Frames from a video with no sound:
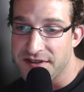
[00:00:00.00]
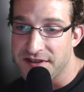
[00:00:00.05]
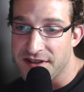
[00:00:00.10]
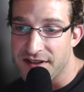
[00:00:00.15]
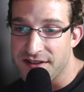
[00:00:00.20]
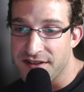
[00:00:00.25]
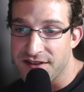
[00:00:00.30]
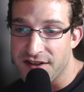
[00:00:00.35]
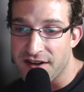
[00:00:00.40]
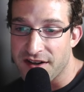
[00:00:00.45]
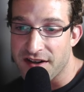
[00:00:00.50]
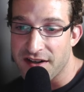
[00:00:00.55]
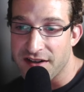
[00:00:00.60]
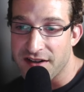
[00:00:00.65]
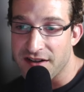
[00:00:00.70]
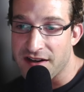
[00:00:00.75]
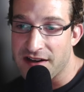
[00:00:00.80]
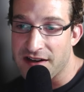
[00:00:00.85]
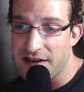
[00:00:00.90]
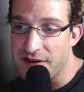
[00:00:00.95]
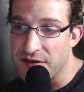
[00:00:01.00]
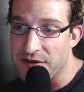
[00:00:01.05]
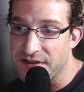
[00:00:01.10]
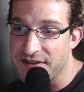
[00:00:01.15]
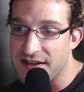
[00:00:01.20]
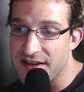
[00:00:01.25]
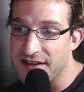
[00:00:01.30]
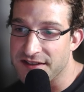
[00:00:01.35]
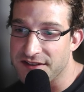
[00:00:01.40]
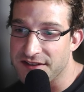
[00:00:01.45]
they start
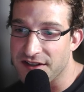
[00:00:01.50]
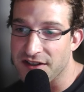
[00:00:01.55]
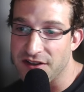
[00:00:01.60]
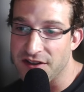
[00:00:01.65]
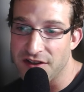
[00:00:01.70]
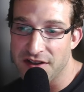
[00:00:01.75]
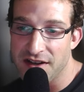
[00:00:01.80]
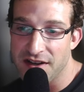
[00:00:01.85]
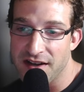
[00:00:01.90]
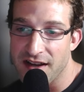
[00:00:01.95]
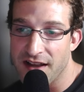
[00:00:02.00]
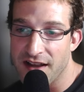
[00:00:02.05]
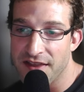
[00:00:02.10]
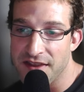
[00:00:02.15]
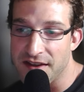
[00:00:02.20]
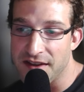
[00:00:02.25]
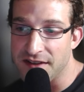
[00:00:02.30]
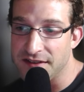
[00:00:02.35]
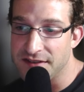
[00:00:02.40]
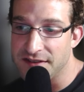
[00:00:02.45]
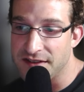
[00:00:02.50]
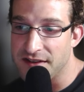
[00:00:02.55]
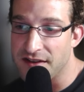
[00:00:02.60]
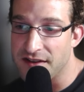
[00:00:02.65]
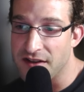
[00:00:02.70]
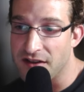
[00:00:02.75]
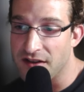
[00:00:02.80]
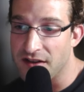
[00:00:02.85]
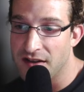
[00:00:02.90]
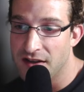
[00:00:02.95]
looking at things, and
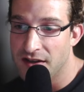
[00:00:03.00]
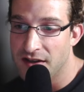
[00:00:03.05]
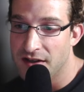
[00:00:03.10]
they'll